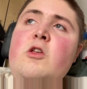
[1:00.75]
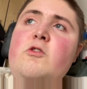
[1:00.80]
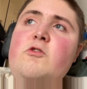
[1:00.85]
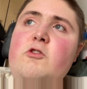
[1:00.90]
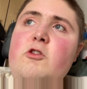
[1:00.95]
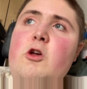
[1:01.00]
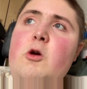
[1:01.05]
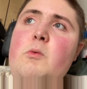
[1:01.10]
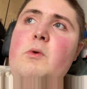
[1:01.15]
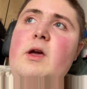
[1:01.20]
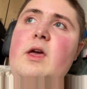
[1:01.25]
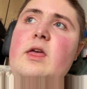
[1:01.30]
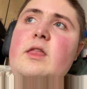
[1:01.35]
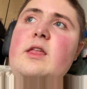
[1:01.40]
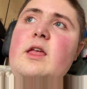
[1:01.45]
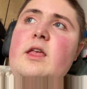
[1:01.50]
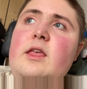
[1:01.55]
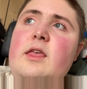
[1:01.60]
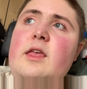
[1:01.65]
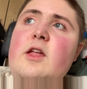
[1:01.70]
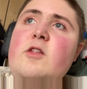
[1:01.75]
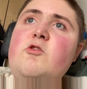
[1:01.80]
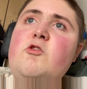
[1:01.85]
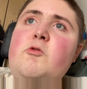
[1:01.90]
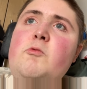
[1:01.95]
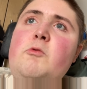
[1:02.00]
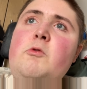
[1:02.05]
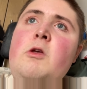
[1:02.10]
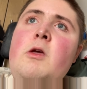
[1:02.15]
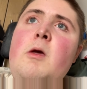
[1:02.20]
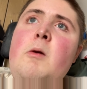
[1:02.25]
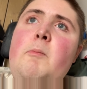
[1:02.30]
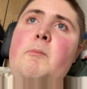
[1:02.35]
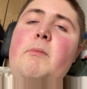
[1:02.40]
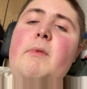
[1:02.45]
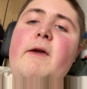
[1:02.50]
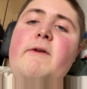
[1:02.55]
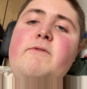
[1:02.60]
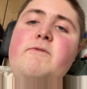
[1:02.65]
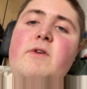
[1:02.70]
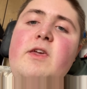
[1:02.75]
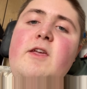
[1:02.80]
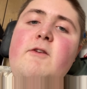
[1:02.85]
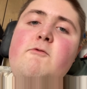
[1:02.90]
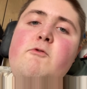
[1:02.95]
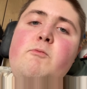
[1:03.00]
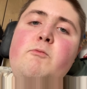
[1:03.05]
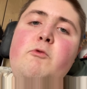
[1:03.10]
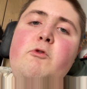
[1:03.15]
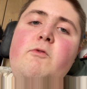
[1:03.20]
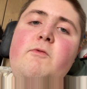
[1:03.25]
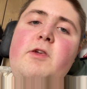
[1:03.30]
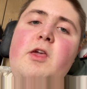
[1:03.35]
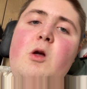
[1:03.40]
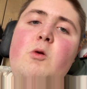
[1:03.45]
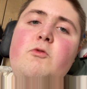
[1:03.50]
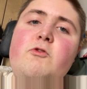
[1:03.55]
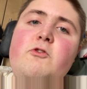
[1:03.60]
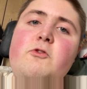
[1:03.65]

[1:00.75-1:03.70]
to go ahead and get to my favourite movie I was